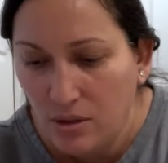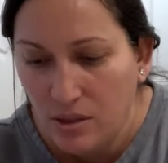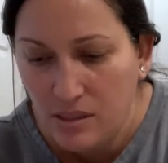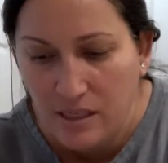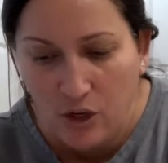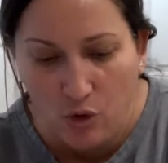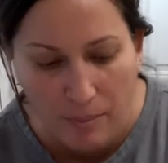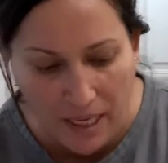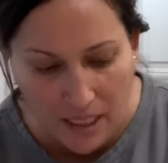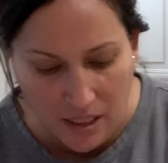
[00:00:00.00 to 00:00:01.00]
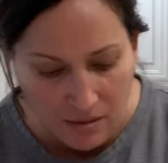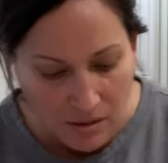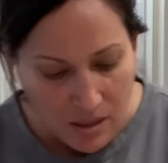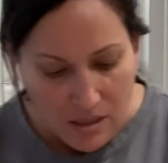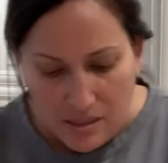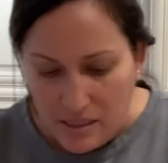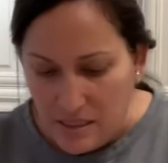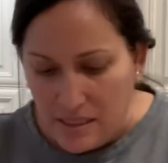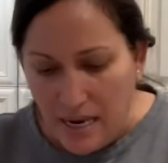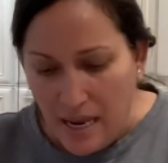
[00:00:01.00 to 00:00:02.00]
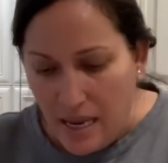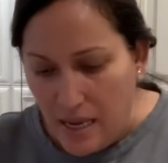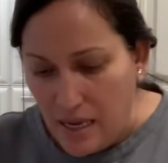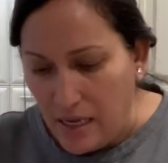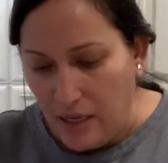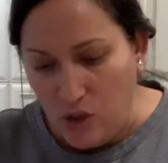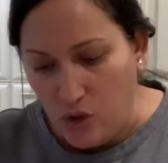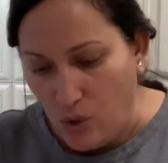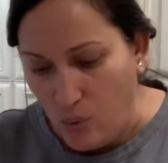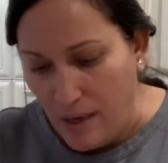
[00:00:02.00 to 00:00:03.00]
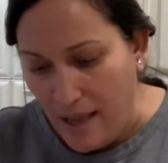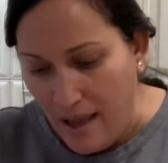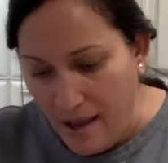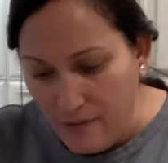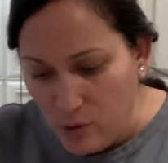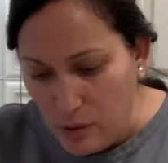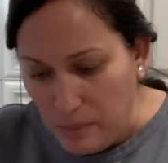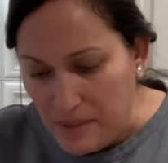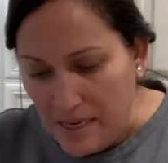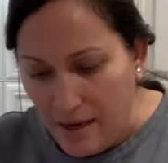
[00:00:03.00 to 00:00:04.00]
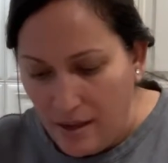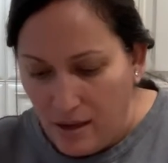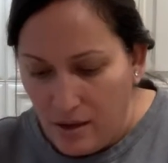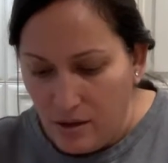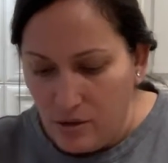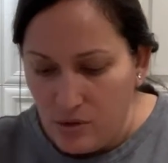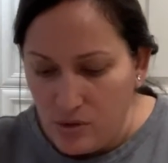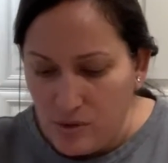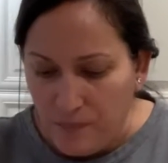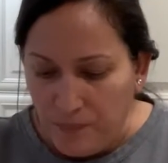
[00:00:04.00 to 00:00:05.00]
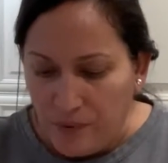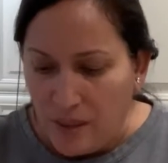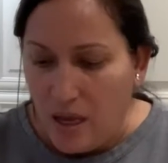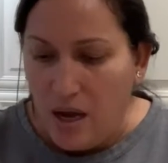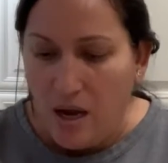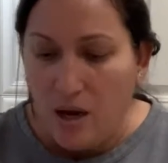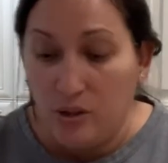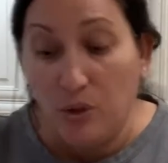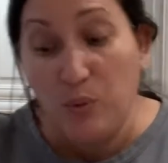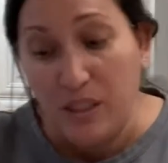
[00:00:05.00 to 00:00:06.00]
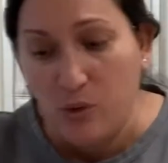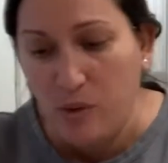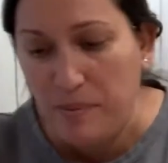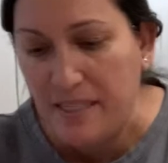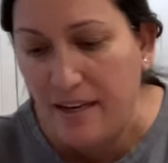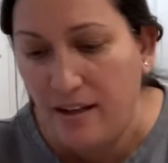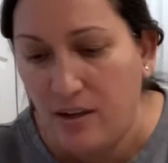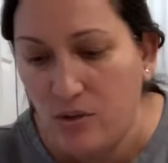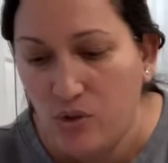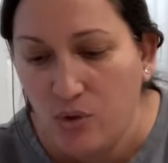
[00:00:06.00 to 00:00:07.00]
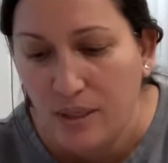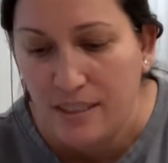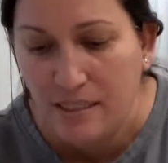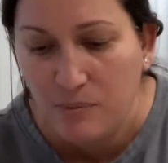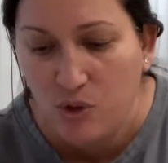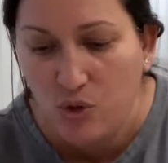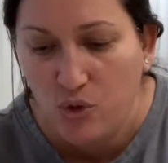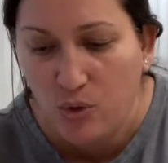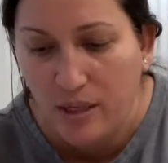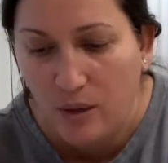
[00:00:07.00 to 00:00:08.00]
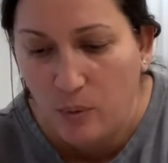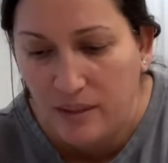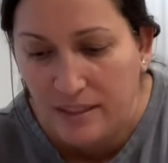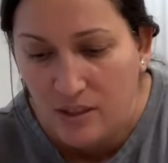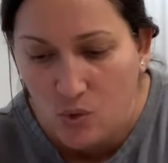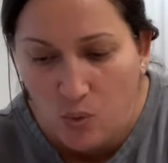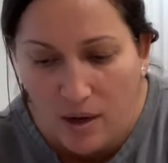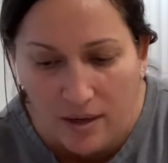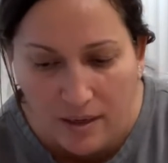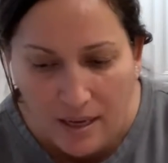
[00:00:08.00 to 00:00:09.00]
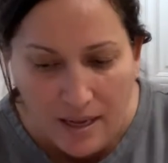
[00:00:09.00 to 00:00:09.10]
Say you're making steak and you don't want to have sweet potatoes, the real sweet potatoes, you can substitute it with this one.